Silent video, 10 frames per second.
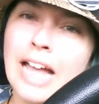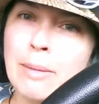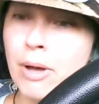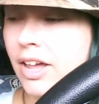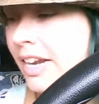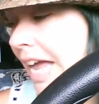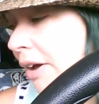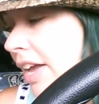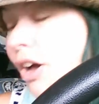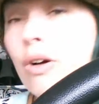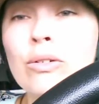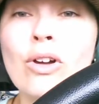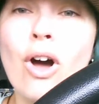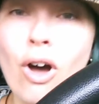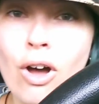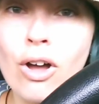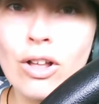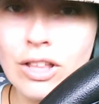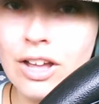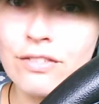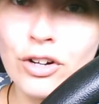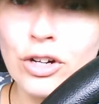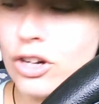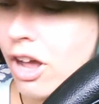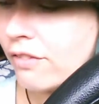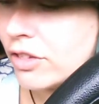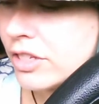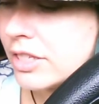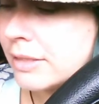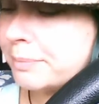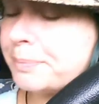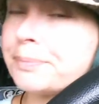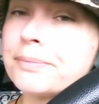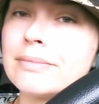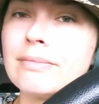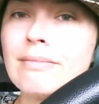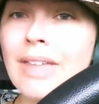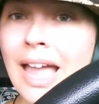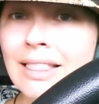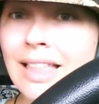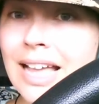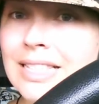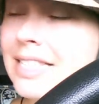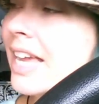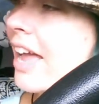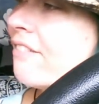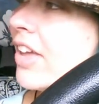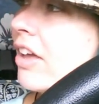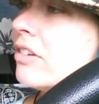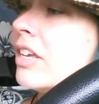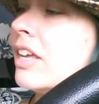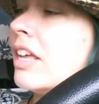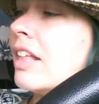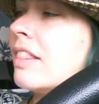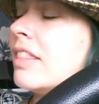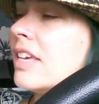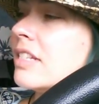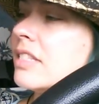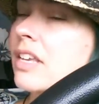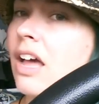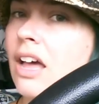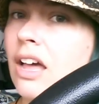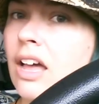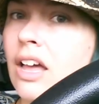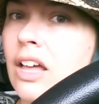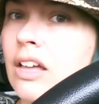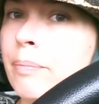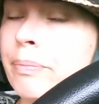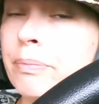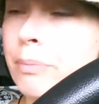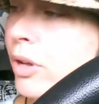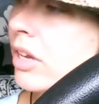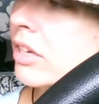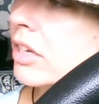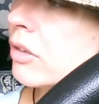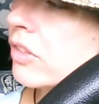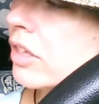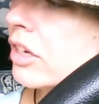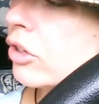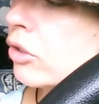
I bought it. Now I own all of her novels. And lastly, I found this uh, book, The